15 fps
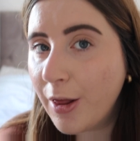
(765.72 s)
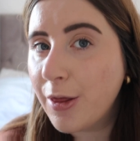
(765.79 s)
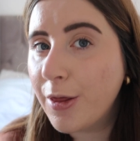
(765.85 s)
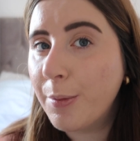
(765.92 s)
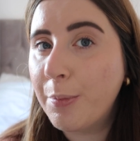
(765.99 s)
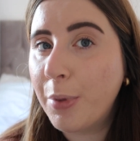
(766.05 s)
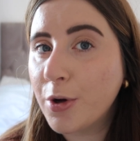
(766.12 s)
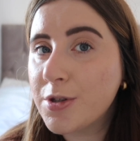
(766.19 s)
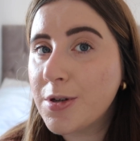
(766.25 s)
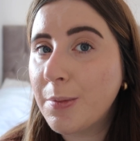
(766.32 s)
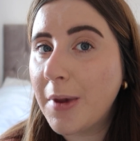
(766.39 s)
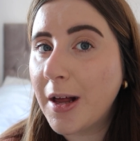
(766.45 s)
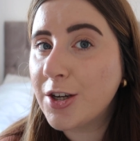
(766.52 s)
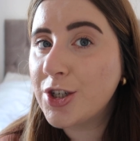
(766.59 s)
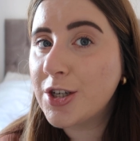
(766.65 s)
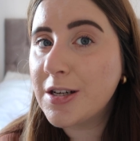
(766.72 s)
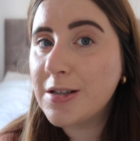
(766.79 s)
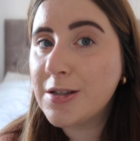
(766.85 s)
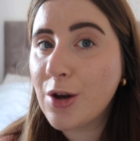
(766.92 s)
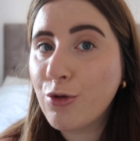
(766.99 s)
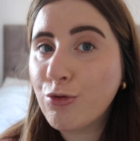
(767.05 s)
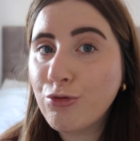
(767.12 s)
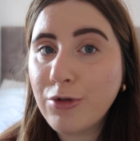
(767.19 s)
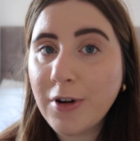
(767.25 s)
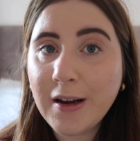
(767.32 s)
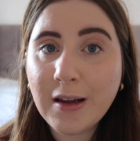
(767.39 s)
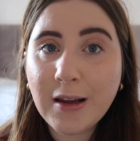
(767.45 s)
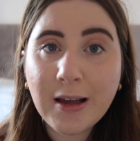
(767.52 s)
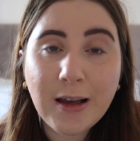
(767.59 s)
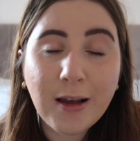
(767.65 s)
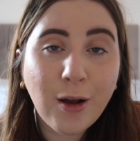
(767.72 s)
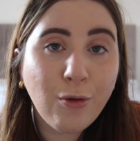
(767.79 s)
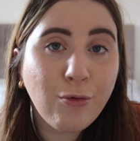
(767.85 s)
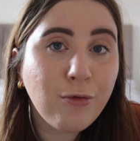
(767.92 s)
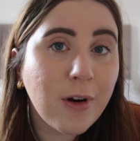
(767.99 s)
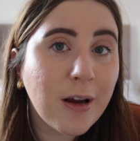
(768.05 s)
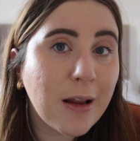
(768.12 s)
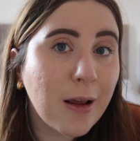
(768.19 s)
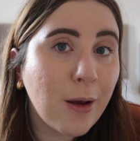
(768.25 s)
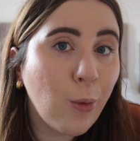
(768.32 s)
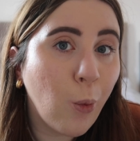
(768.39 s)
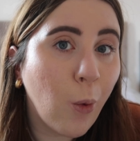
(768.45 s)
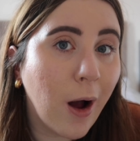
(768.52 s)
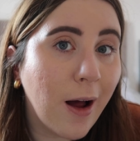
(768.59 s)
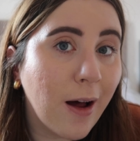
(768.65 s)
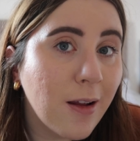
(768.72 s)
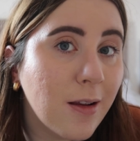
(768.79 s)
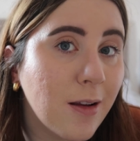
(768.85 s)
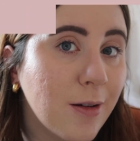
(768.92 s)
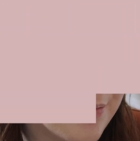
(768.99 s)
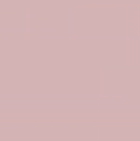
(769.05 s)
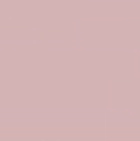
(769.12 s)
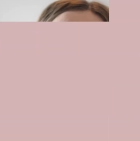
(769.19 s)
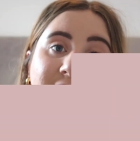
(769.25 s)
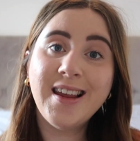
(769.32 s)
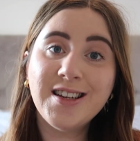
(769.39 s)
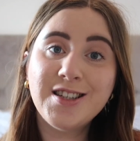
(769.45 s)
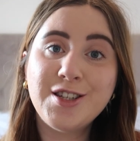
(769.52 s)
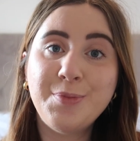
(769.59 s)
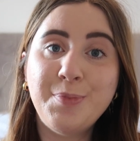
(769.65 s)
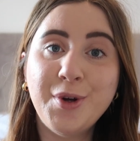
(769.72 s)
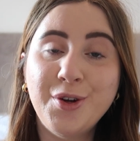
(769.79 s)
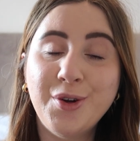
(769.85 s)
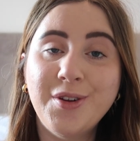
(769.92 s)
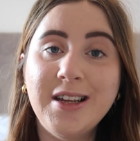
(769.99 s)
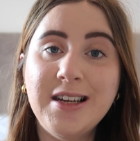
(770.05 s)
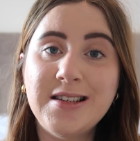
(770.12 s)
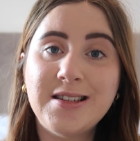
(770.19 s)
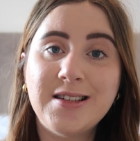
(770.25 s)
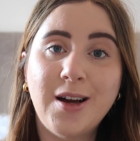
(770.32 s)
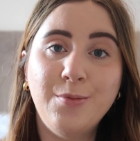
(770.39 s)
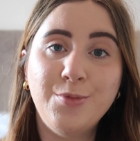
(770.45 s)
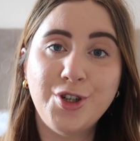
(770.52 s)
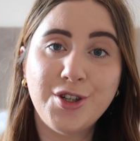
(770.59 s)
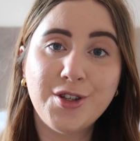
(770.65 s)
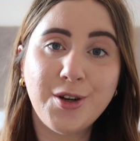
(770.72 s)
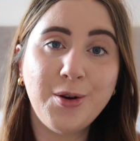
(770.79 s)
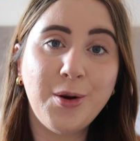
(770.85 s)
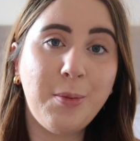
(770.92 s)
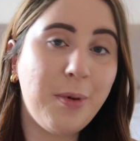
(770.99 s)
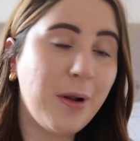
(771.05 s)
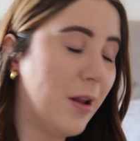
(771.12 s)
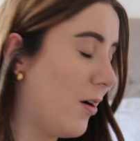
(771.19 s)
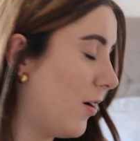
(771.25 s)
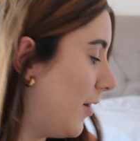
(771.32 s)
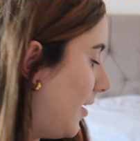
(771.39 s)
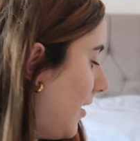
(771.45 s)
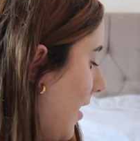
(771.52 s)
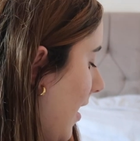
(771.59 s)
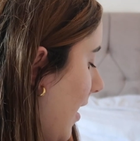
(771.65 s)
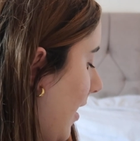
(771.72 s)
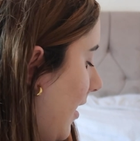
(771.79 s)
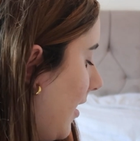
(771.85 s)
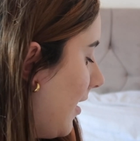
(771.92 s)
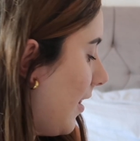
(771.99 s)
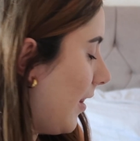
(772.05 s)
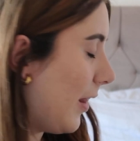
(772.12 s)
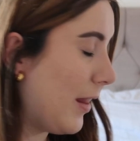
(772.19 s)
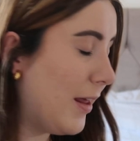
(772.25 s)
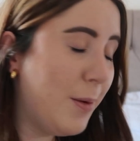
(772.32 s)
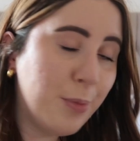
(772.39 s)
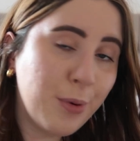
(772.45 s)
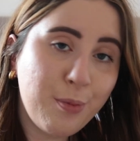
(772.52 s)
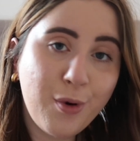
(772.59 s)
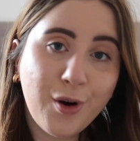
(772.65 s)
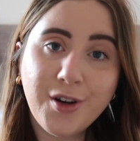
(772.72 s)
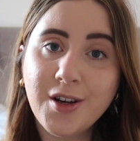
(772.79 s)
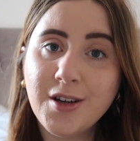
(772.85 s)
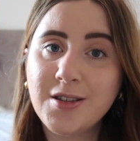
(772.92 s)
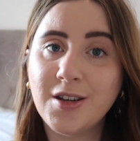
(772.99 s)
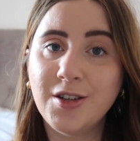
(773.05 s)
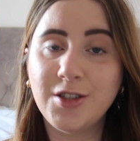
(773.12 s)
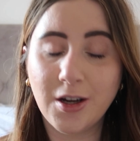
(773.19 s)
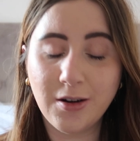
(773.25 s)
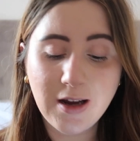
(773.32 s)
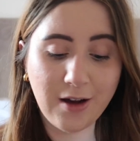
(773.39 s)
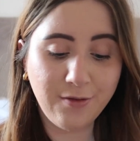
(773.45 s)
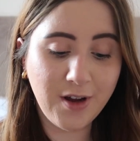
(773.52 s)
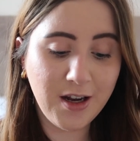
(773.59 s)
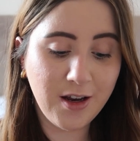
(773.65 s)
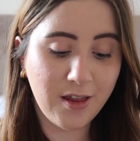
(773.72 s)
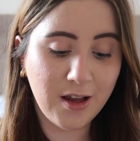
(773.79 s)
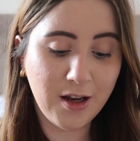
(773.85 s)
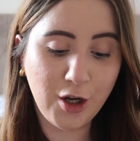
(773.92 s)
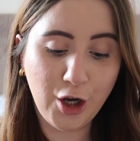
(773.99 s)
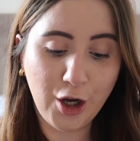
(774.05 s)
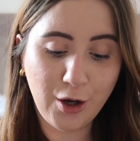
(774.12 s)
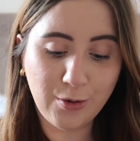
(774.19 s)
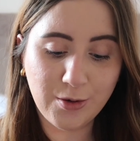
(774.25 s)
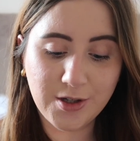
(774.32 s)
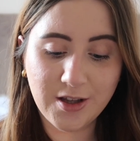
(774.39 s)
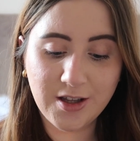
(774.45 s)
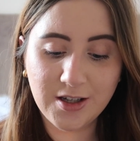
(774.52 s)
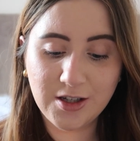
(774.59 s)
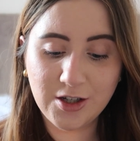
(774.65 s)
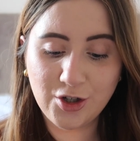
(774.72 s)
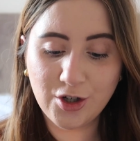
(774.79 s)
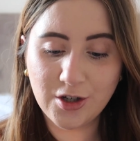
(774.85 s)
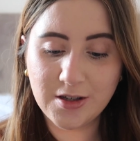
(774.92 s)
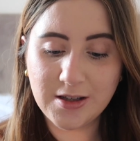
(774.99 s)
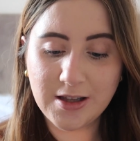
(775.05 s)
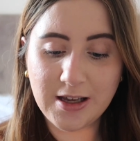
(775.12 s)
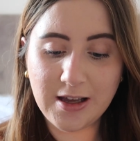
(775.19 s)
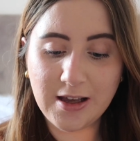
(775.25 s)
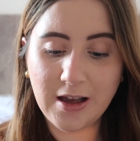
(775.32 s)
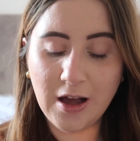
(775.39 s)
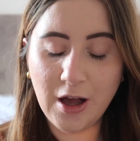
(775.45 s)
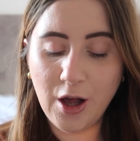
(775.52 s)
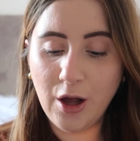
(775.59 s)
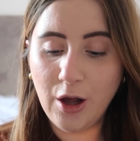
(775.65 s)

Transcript: the bottom lashes really well. And then last but not least, I'm just going to apply a lip product. I don't have anything new, so this is just the